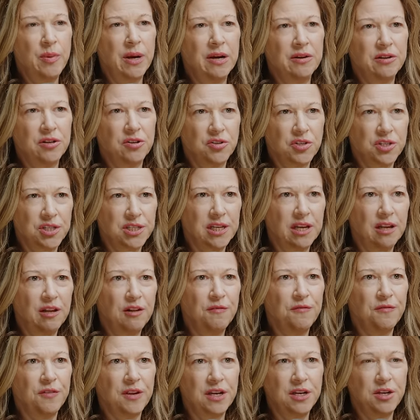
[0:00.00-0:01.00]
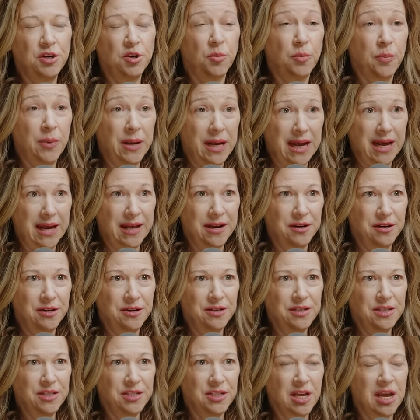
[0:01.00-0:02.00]
about yourself and your
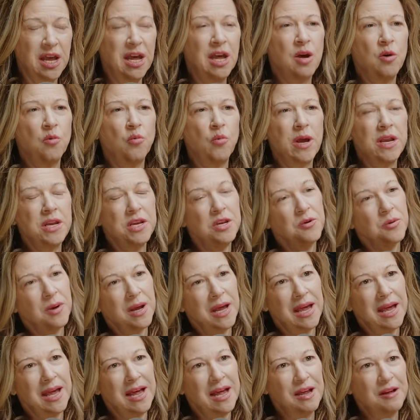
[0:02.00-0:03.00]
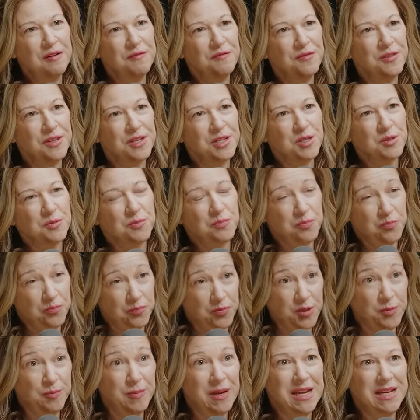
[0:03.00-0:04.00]
patterns when you have this
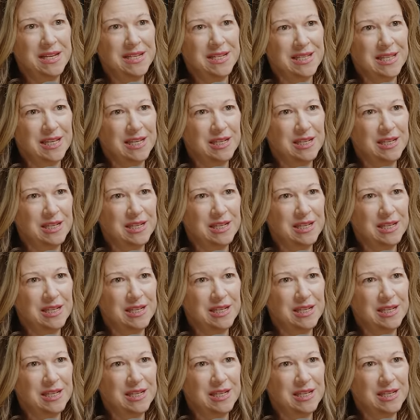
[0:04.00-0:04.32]
space